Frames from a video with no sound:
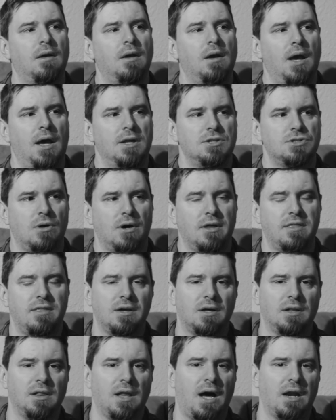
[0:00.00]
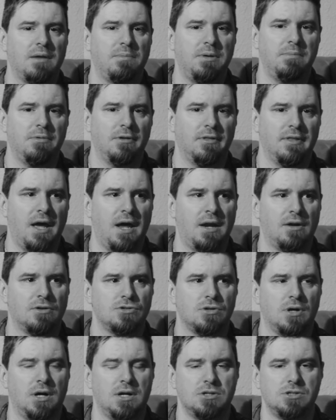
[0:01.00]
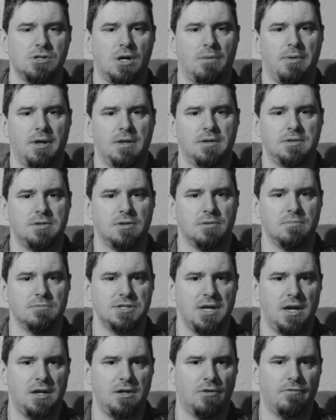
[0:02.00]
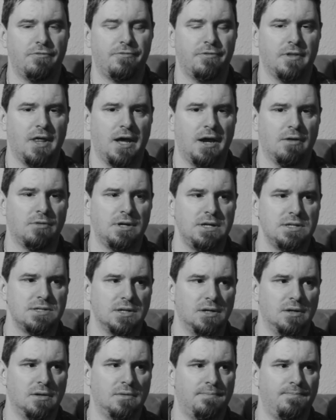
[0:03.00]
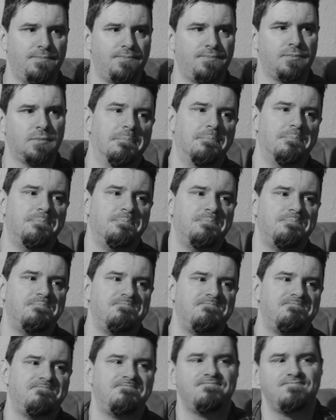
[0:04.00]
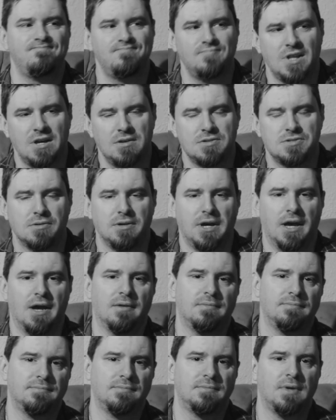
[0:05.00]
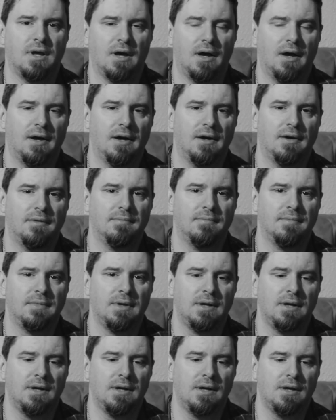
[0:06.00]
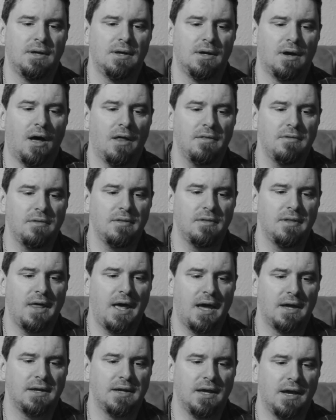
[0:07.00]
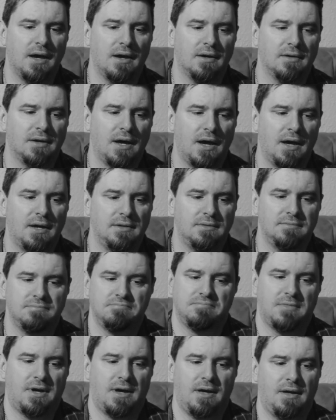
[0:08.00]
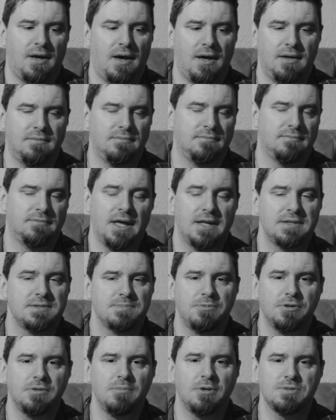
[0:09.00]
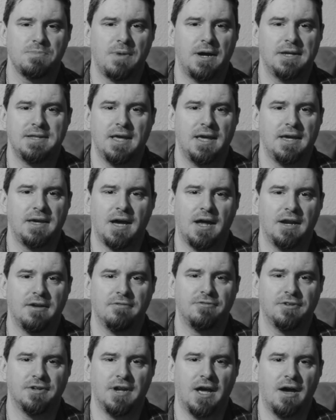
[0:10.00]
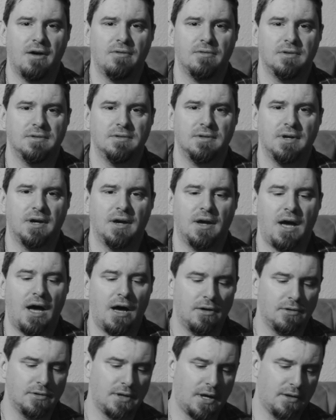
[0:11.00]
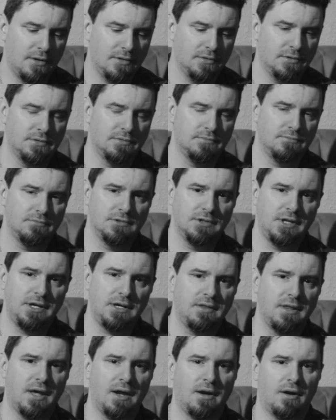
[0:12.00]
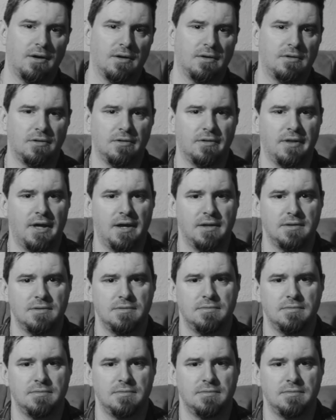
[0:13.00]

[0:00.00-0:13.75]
And so I think a lot of people then are trying to jump on the term Xennial for that reason. So yeah, other than that, yeah, I that's pretty much my take on it for now, and I'll link that article, that